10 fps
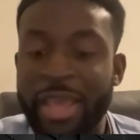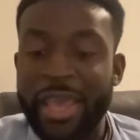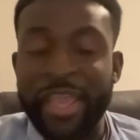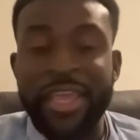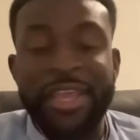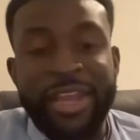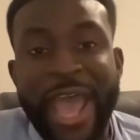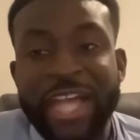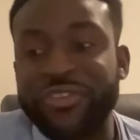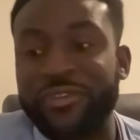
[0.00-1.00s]
in, in
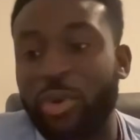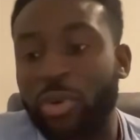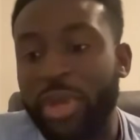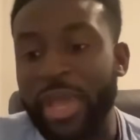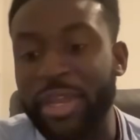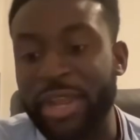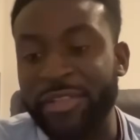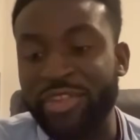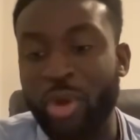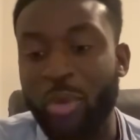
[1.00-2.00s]
Nashville. And,
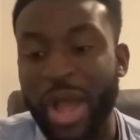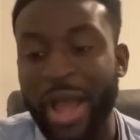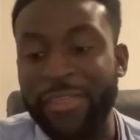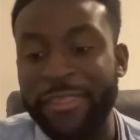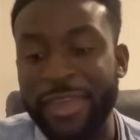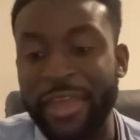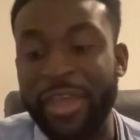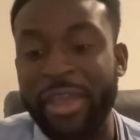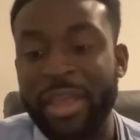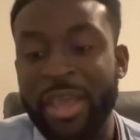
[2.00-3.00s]
and so I
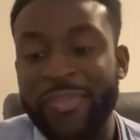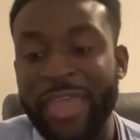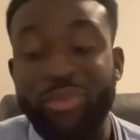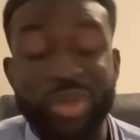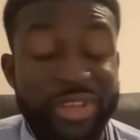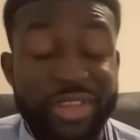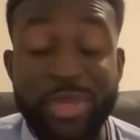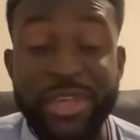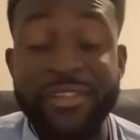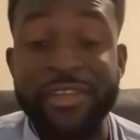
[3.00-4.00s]
think that really
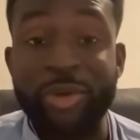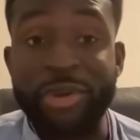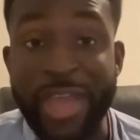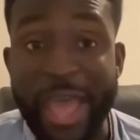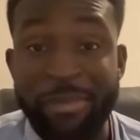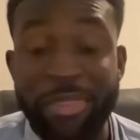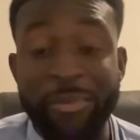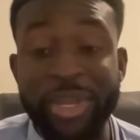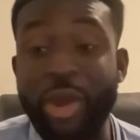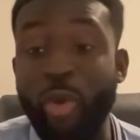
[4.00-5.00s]
speaks to their depth. I
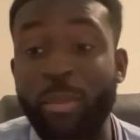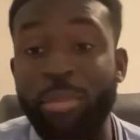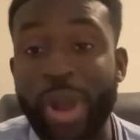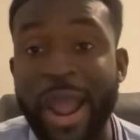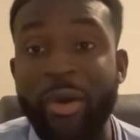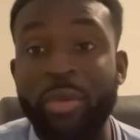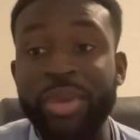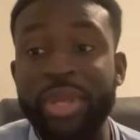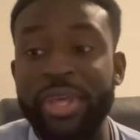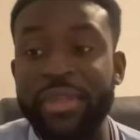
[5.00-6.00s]
mean, Noah
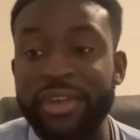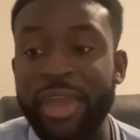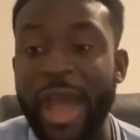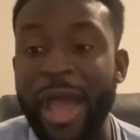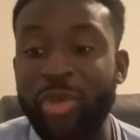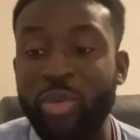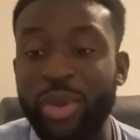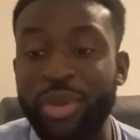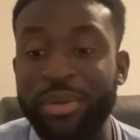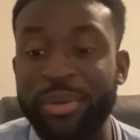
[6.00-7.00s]
Brown is a guy who
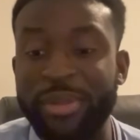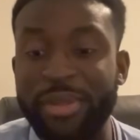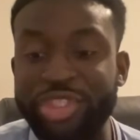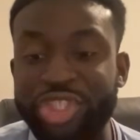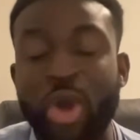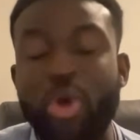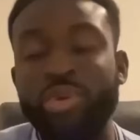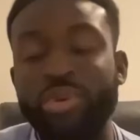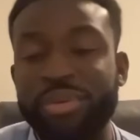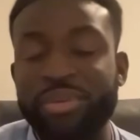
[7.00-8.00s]
had
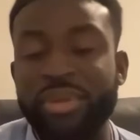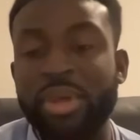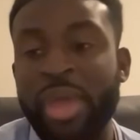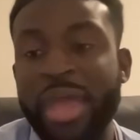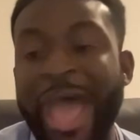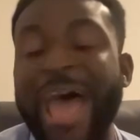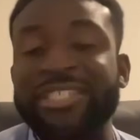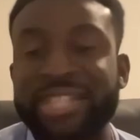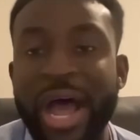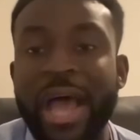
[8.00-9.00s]
shown
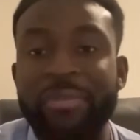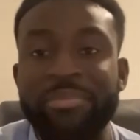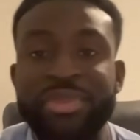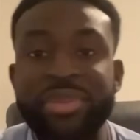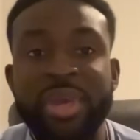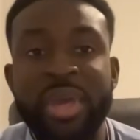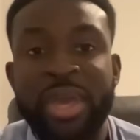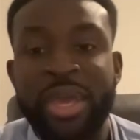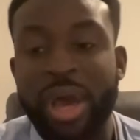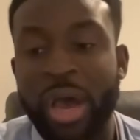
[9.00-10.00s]
at times
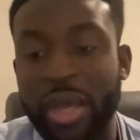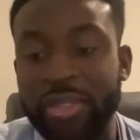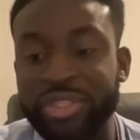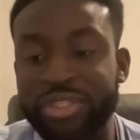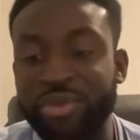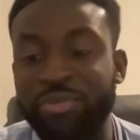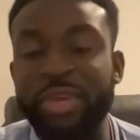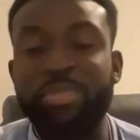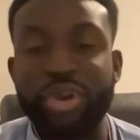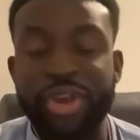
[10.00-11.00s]
uh, to, to
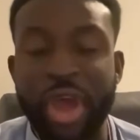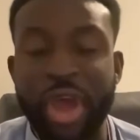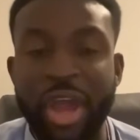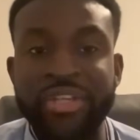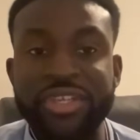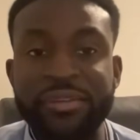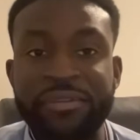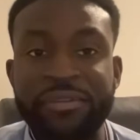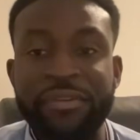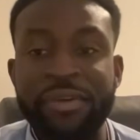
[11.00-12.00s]
be
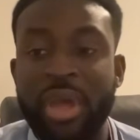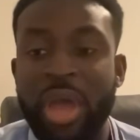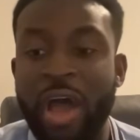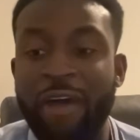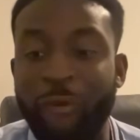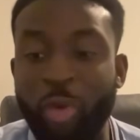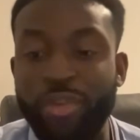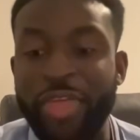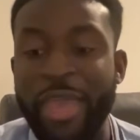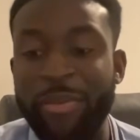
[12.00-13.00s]
productive uh,
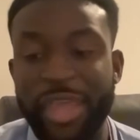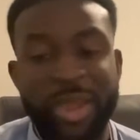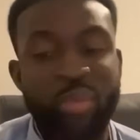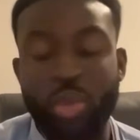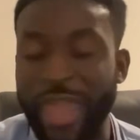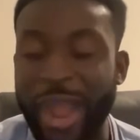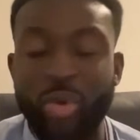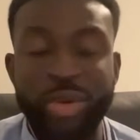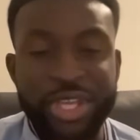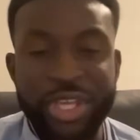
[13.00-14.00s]
for them. And
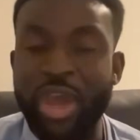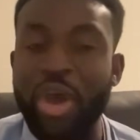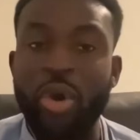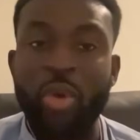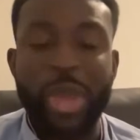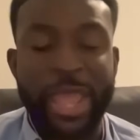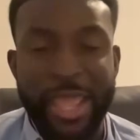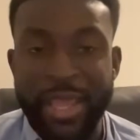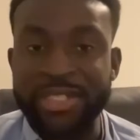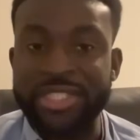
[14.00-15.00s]
without Nico
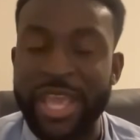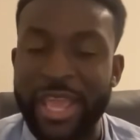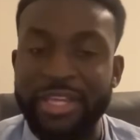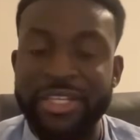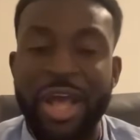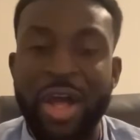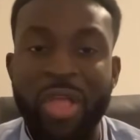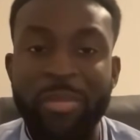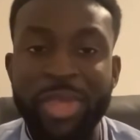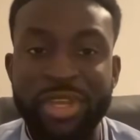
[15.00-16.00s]
and Tank Dell,
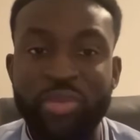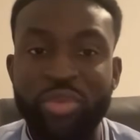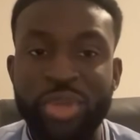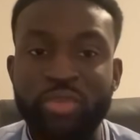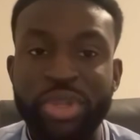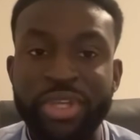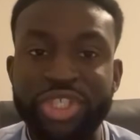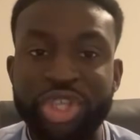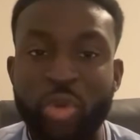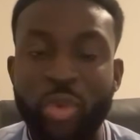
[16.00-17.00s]
I mean, he, he really showed